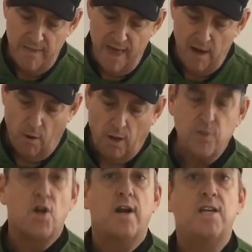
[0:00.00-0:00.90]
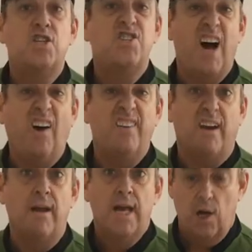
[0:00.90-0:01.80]
That'll all turn into gelatin.
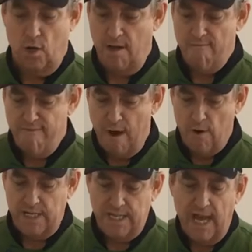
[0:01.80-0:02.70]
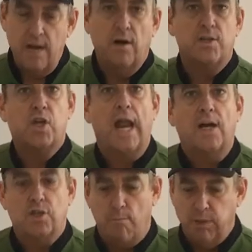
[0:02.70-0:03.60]
And it'll get very tender and it's going to
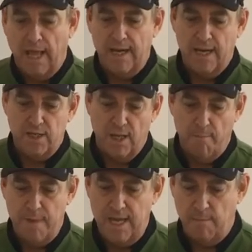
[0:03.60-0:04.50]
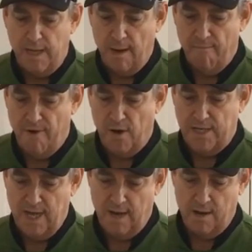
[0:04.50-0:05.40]
actually blend into the meat and become very
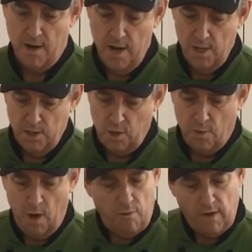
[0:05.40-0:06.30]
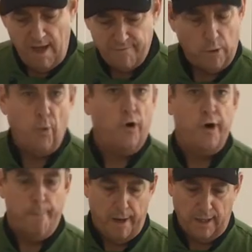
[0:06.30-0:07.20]
tender. So we don't really have to
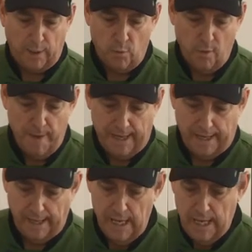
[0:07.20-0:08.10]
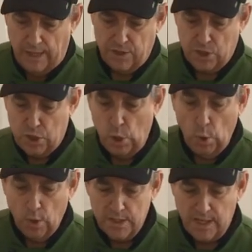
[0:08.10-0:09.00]
worry about like we were making a, a
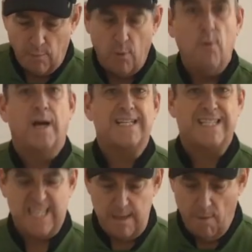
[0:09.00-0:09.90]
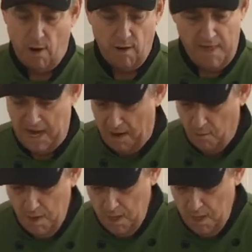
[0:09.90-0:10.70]
stew or something. We want to seam all that out.